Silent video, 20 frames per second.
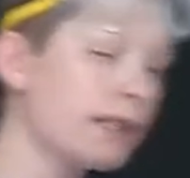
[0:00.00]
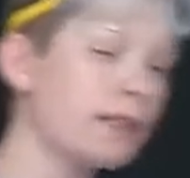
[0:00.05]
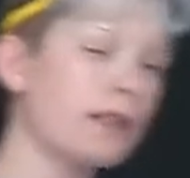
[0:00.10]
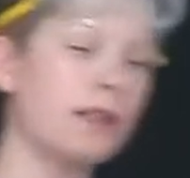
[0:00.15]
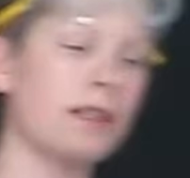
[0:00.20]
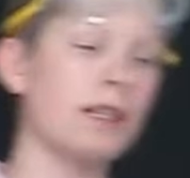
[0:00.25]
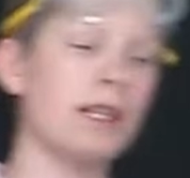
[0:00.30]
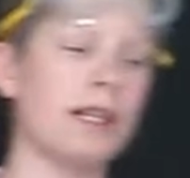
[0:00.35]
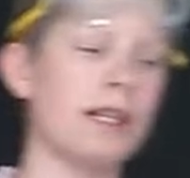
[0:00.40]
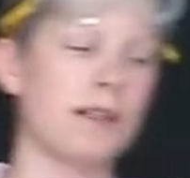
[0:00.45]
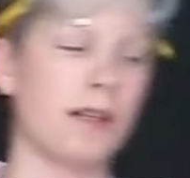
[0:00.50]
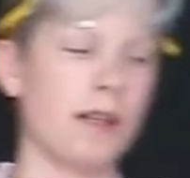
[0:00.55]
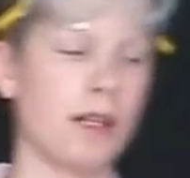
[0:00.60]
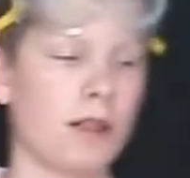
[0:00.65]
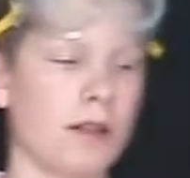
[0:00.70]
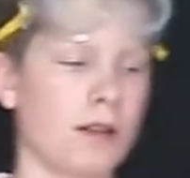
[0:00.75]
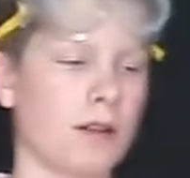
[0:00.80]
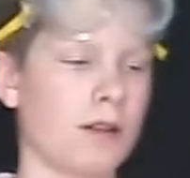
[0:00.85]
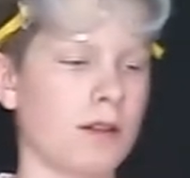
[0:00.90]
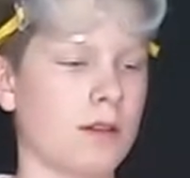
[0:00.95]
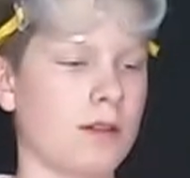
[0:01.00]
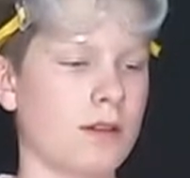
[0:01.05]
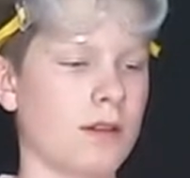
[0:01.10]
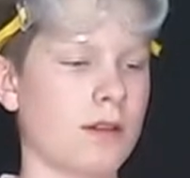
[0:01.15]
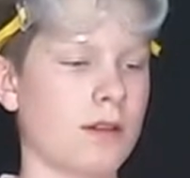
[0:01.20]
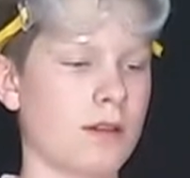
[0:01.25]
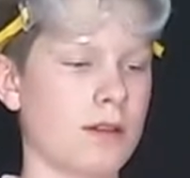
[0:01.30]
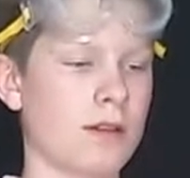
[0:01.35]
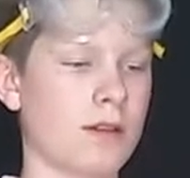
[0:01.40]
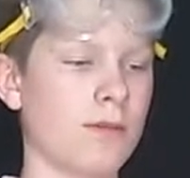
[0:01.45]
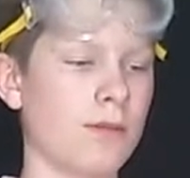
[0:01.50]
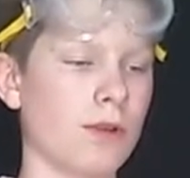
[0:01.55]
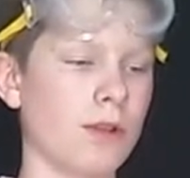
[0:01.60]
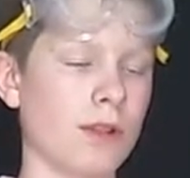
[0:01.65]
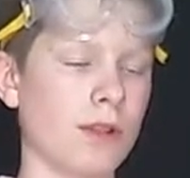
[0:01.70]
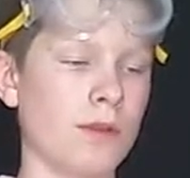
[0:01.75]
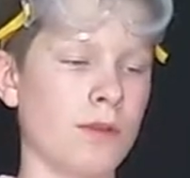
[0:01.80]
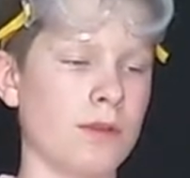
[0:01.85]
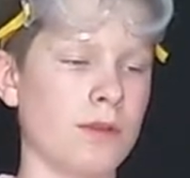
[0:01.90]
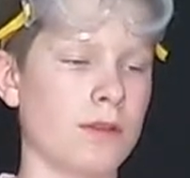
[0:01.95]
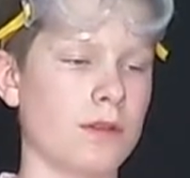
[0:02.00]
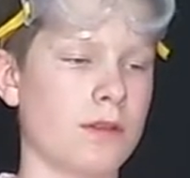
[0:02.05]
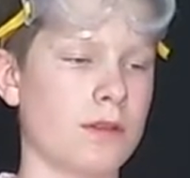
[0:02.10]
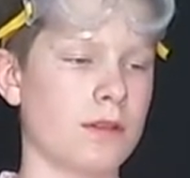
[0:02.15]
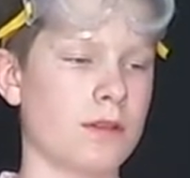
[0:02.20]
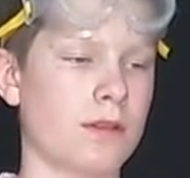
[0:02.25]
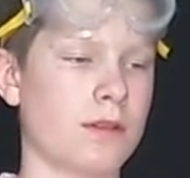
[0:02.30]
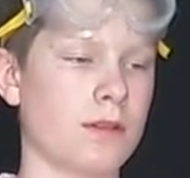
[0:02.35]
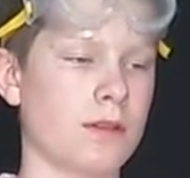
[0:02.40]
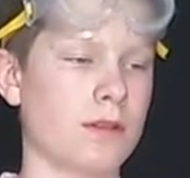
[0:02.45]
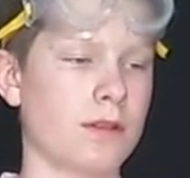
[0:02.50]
to need some balloons.